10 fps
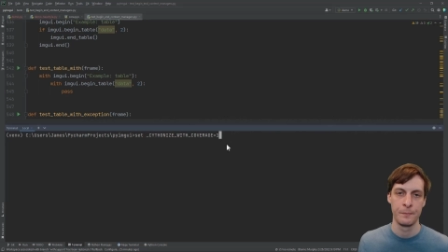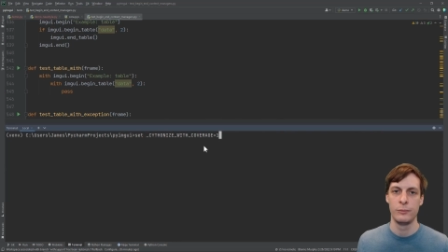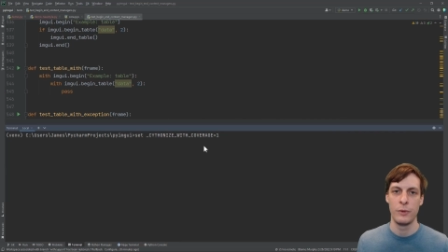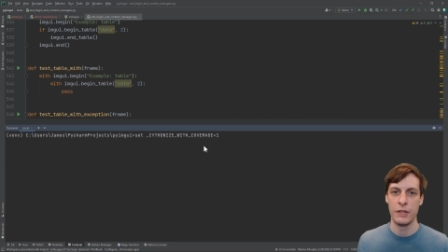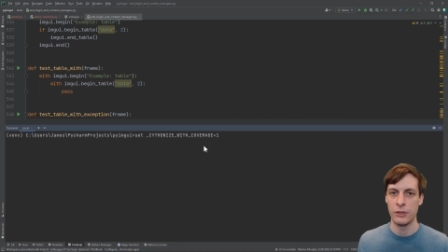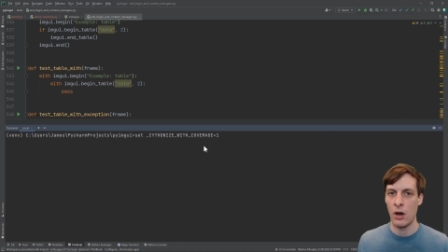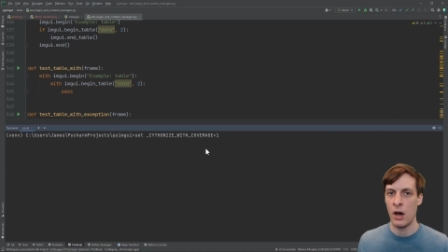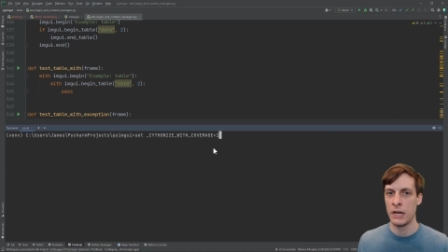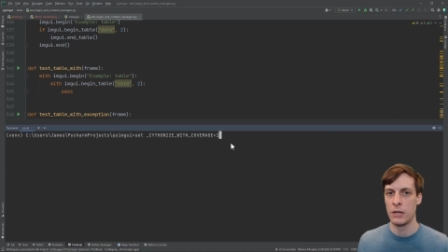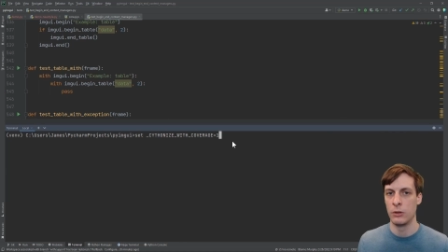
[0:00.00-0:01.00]
With this
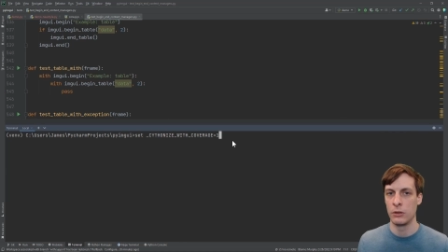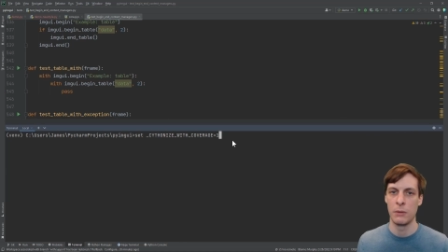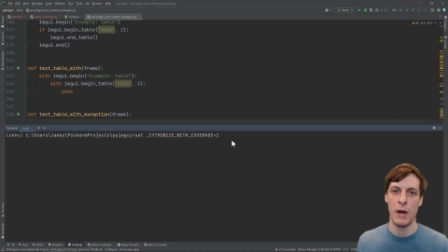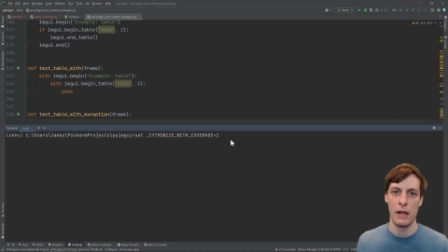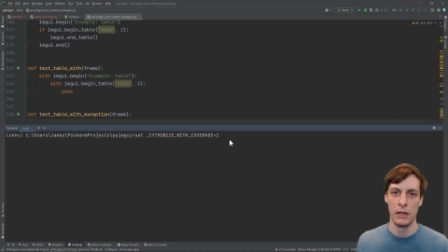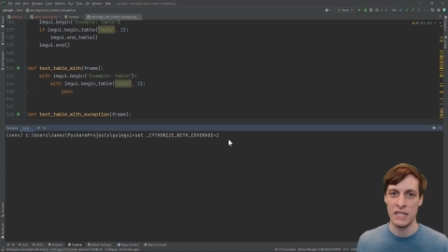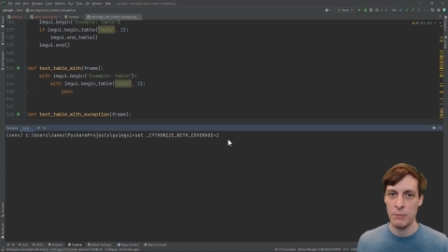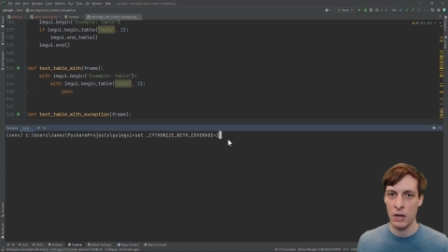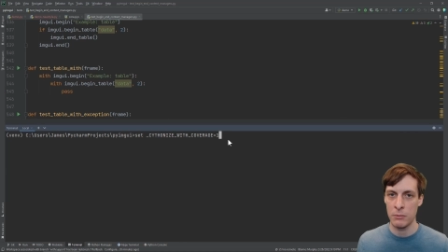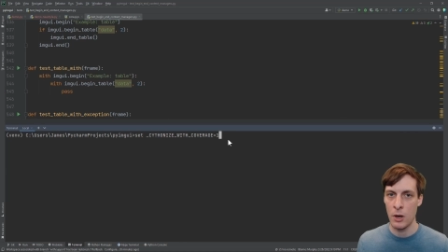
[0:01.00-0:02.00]
on, it'll compile in
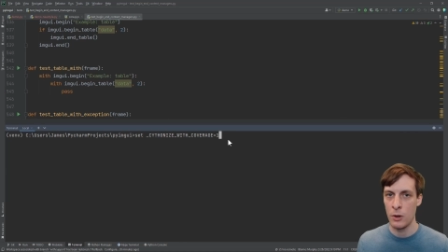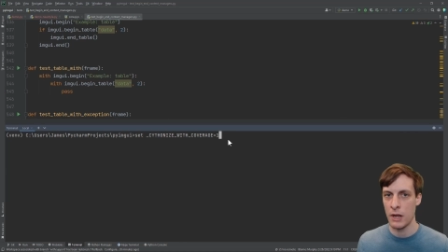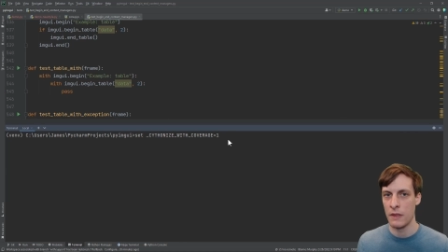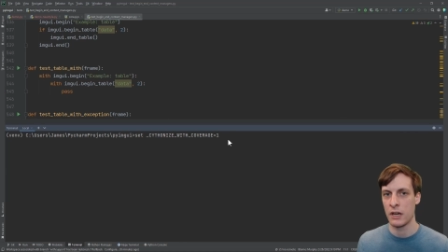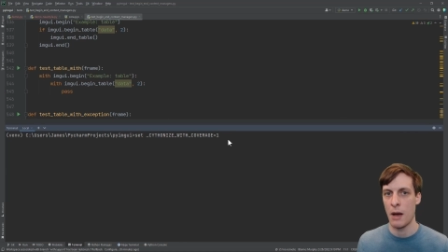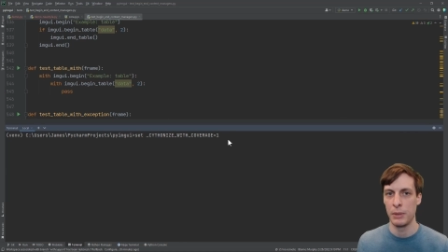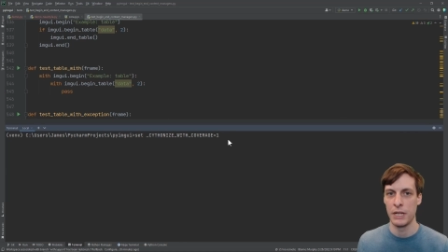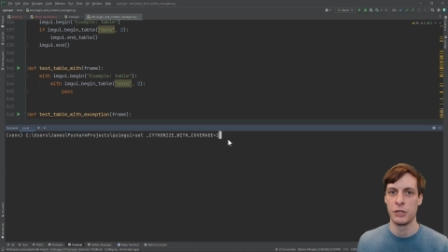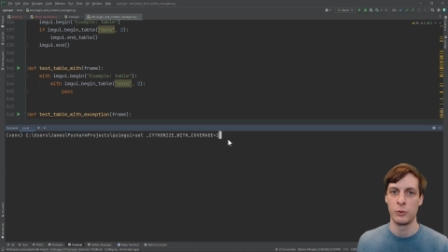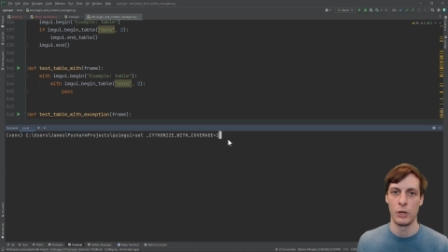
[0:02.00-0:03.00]
debug mode and the
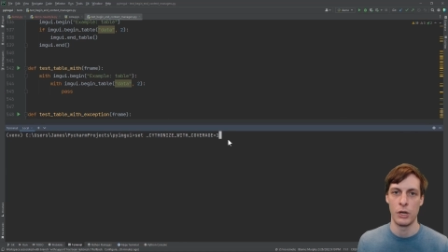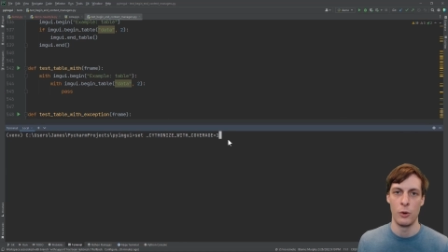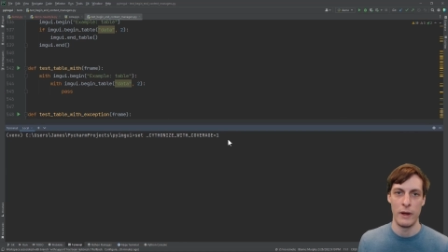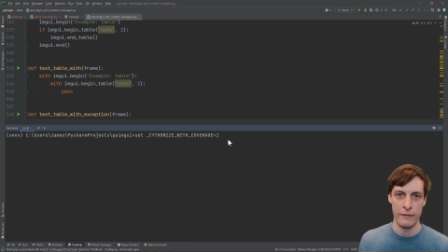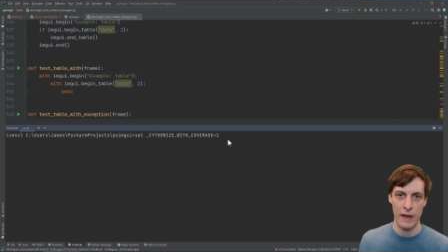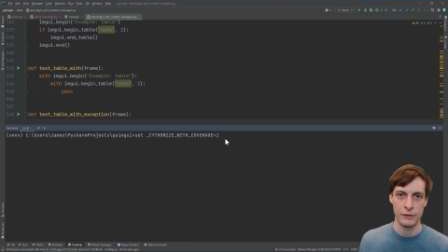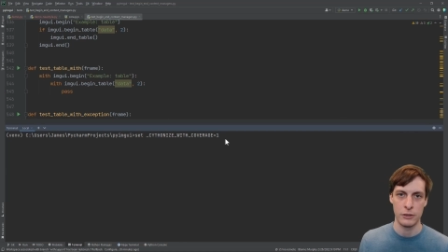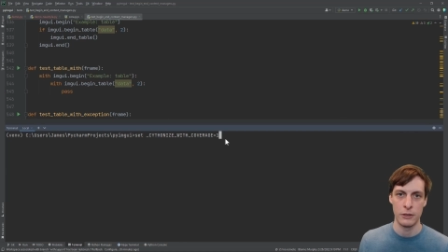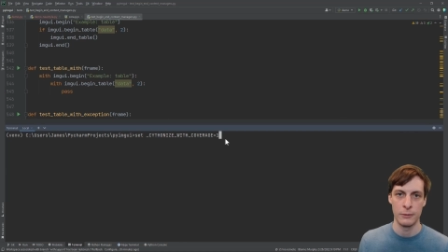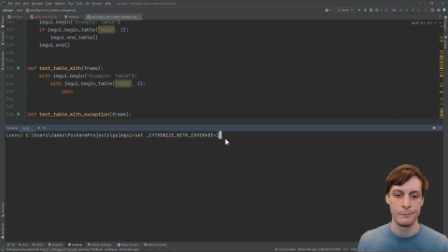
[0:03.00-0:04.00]
compilations will go way
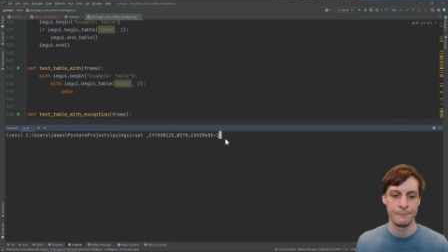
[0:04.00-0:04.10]
faster.